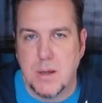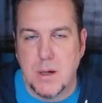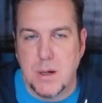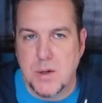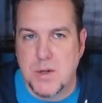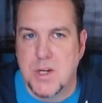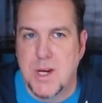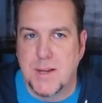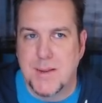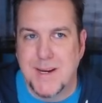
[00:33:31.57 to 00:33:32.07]
You know,
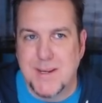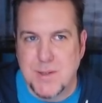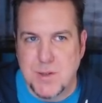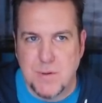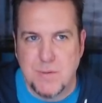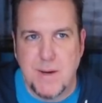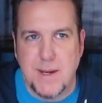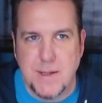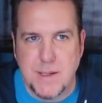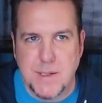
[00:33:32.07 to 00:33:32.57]
check that
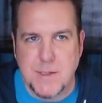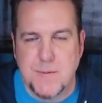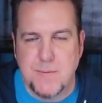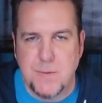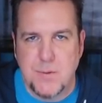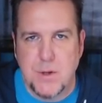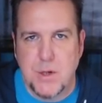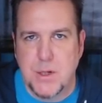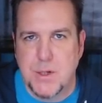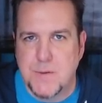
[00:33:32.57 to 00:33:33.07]
surveillance
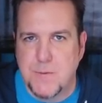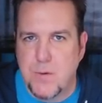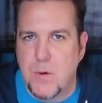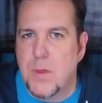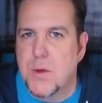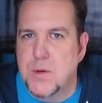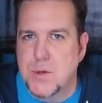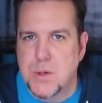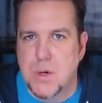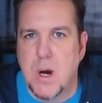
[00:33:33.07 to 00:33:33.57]
footage for
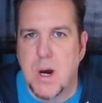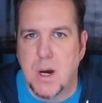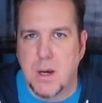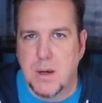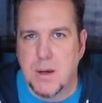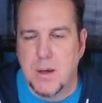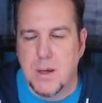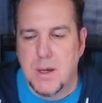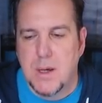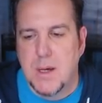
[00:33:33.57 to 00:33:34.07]
the
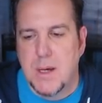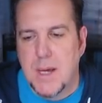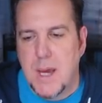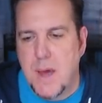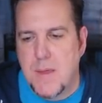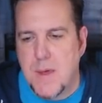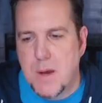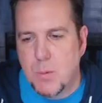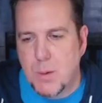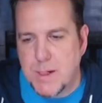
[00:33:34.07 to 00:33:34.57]
truck.
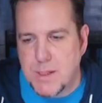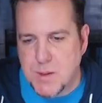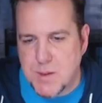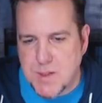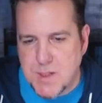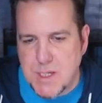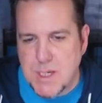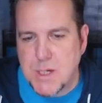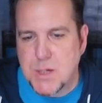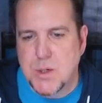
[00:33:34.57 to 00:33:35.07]
And then when you
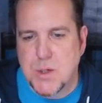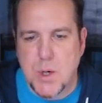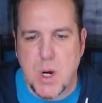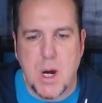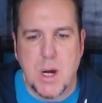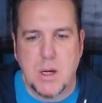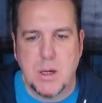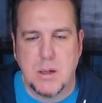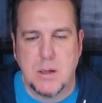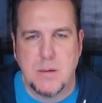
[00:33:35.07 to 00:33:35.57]
see a
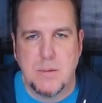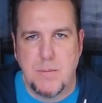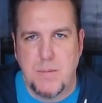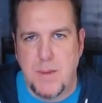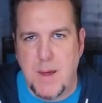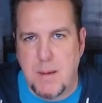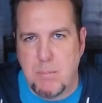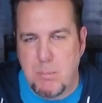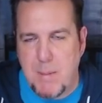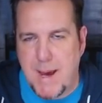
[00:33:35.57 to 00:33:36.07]
truck
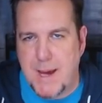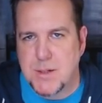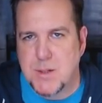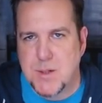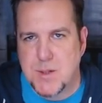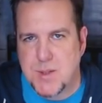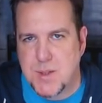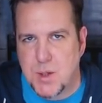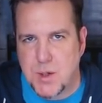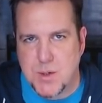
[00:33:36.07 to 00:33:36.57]
that
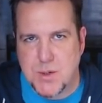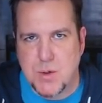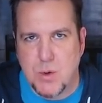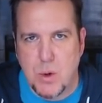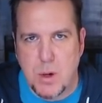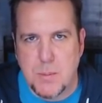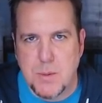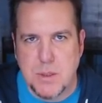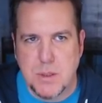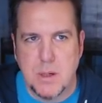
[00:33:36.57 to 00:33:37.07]
matches the
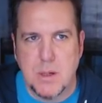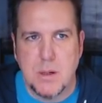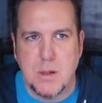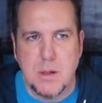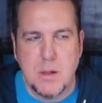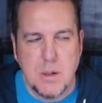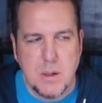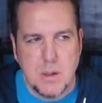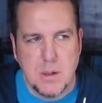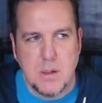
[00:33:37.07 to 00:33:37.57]

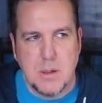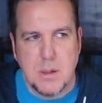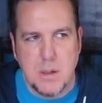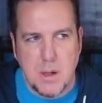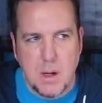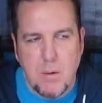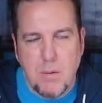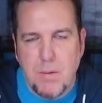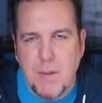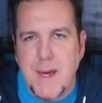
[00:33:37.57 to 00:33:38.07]
description, you
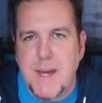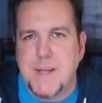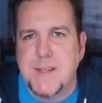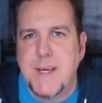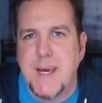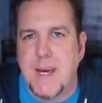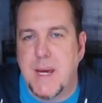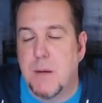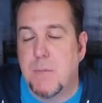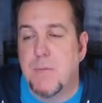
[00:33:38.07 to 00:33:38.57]
know, then
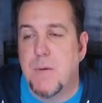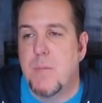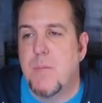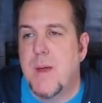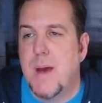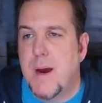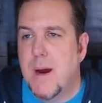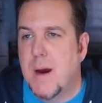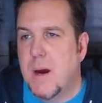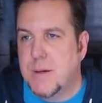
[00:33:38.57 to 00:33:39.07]
take it from
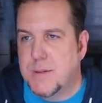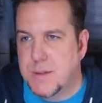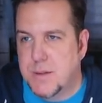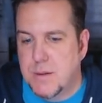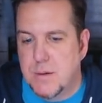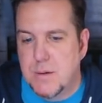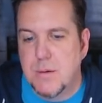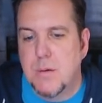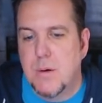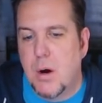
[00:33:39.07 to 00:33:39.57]
there
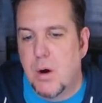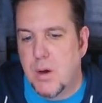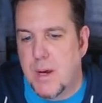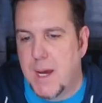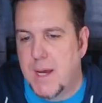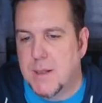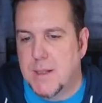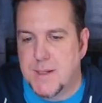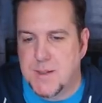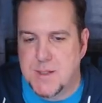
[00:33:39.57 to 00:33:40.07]
to,
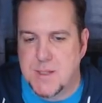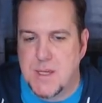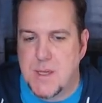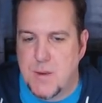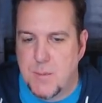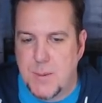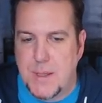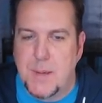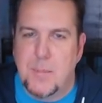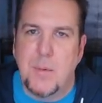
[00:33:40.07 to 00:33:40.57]
okay, let's see
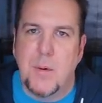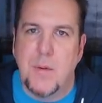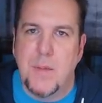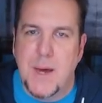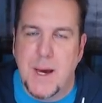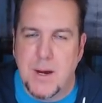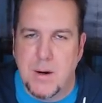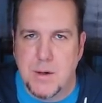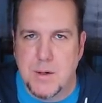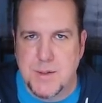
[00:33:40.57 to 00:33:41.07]
the people
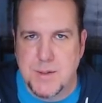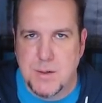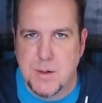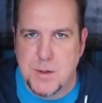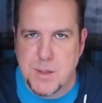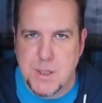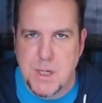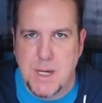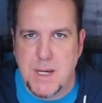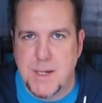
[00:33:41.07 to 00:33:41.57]
that are
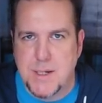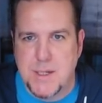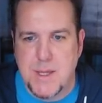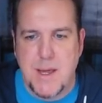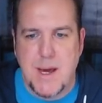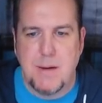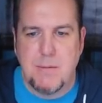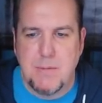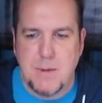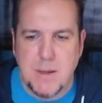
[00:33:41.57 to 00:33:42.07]
associated to
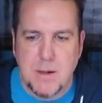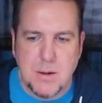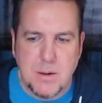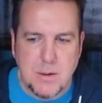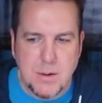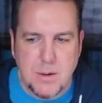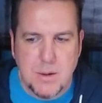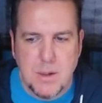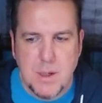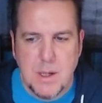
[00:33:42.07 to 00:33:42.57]
that
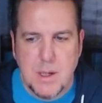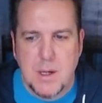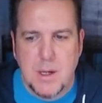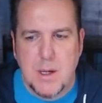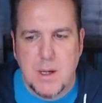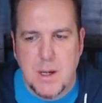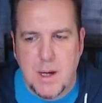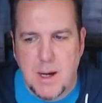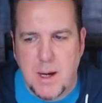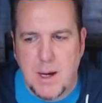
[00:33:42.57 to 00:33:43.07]
vehicle.
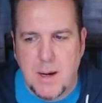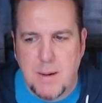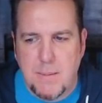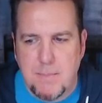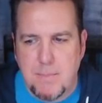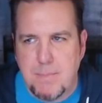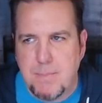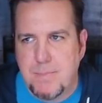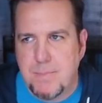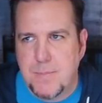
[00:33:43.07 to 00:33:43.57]

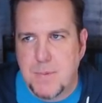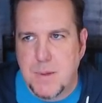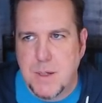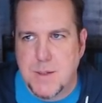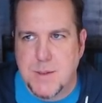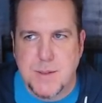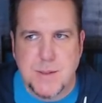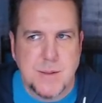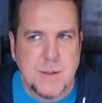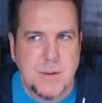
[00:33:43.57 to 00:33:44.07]
Um,
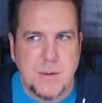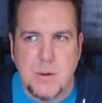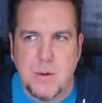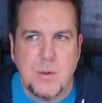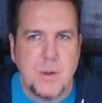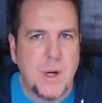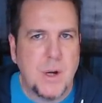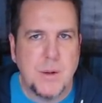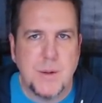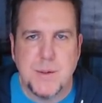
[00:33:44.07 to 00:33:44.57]
because
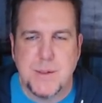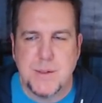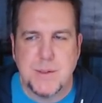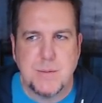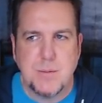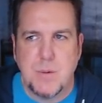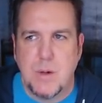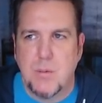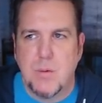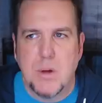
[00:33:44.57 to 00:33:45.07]
who
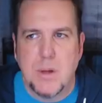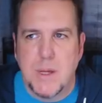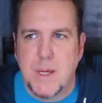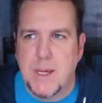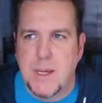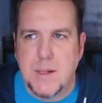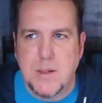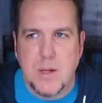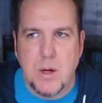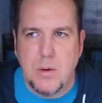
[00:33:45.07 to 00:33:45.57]
knows? We
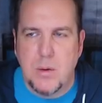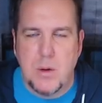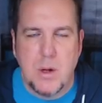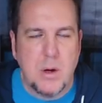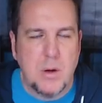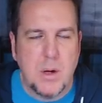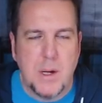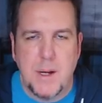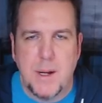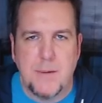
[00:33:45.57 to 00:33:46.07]
really don't
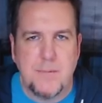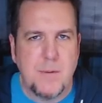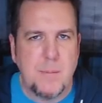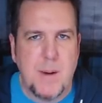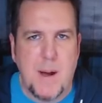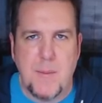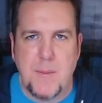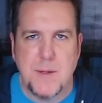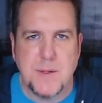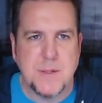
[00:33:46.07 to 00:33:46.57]
know enough
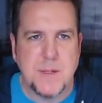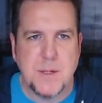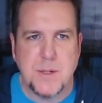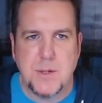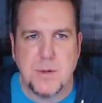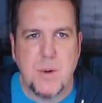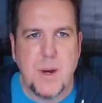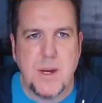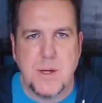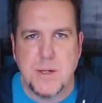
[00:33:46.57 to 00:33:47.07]
about this
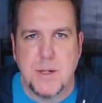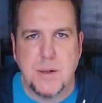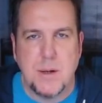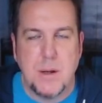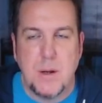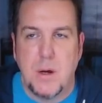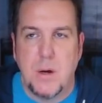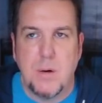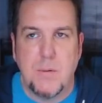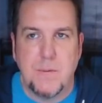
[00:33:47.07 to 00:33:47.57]
situation
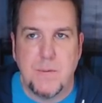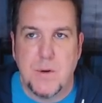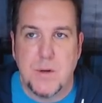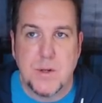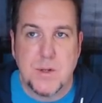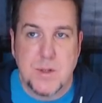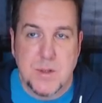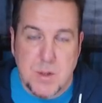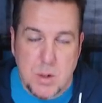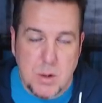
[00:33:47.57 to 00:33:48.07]
to know for
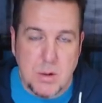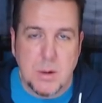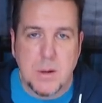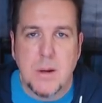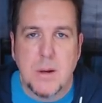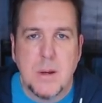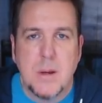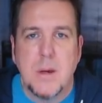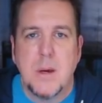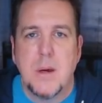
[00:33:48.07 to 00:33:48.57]

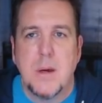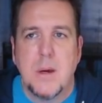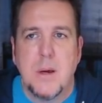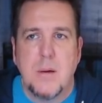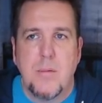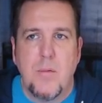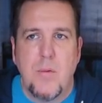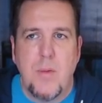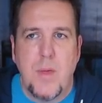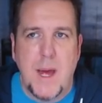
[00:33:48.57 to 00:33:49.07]
certain
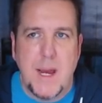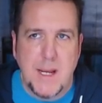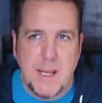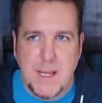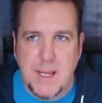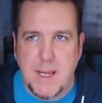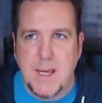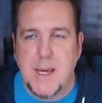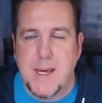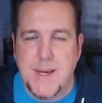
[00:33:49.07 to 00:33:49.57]
that
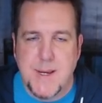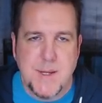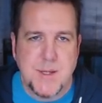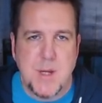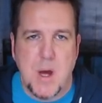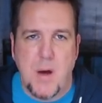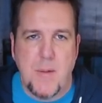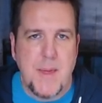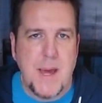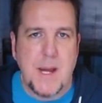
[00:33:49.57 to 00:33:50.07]
he is
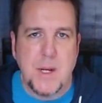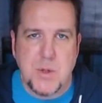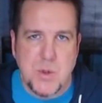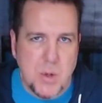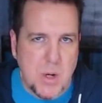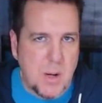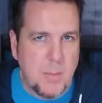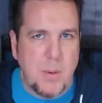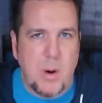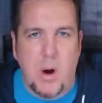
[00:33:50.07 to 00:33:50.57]
on that
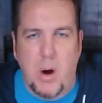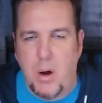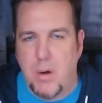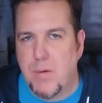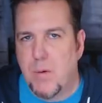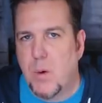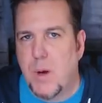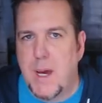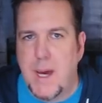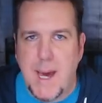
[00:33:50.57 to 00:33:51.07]
trip all
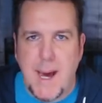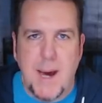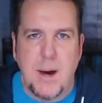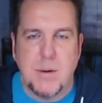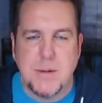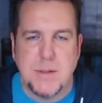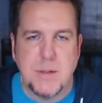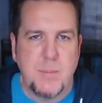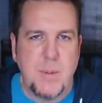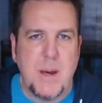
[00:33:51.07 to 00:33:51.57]
the way
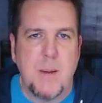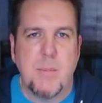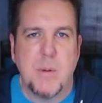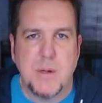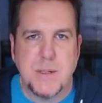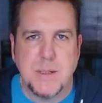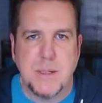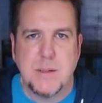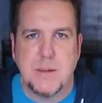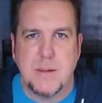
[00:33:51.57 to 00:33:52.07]
out to
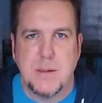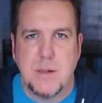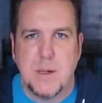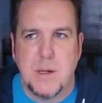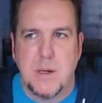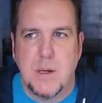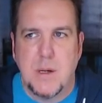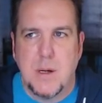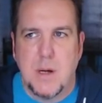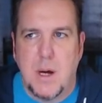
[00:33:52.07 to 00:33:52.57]
Pemberton.
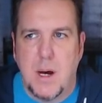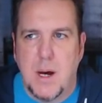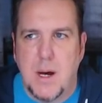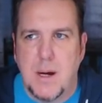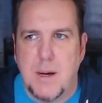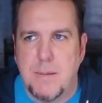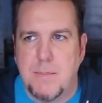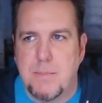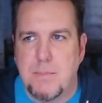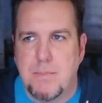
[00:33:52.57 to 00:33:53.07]

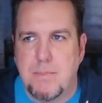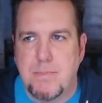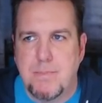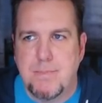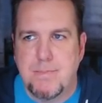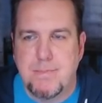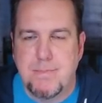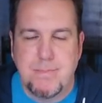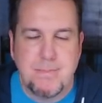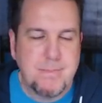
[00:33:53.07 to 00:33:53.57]
Um,
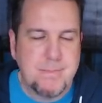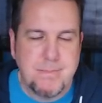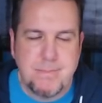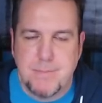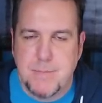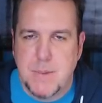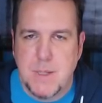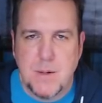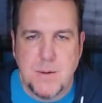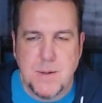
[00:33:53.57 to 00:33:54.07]

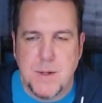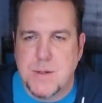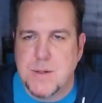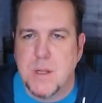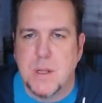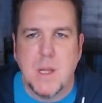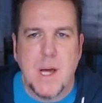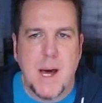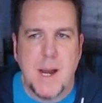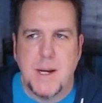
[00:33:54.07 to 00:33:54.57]
There, there's
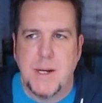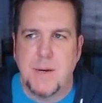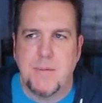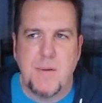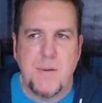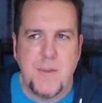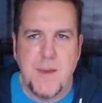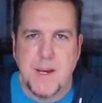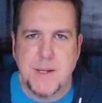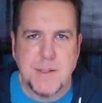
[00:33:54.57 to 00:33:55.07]
a lot of
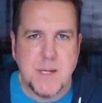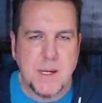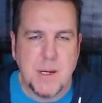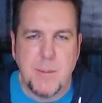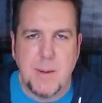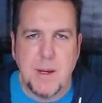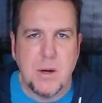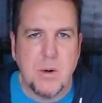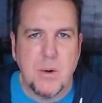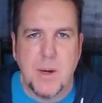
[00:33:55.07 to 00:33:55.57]
different things that
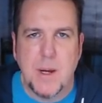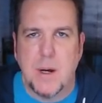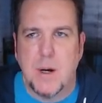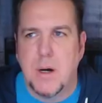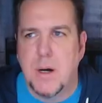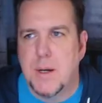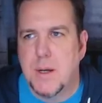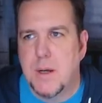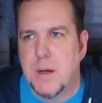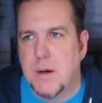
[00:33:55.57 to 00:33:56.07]
could be going
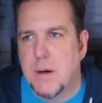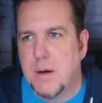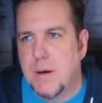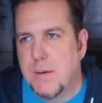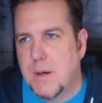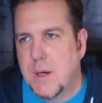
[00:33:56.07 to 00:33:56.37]
on here.